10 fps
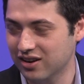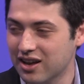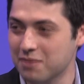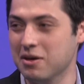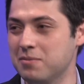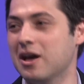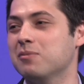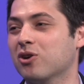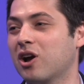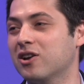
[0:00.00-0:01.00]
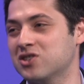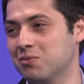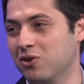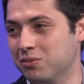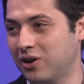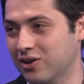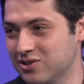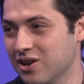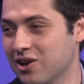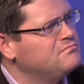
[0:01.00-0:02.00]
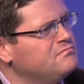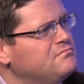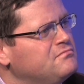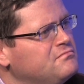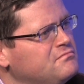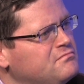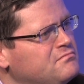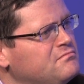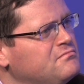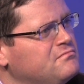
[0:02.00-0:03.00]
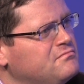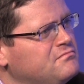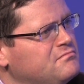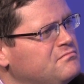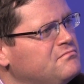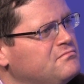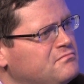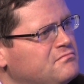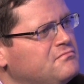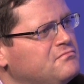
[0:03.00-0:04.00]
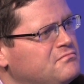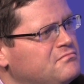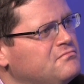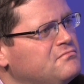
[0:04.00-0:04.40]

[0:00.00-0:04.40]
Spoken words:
And maybe I'm your customer because you're going to hook me up with cash margin or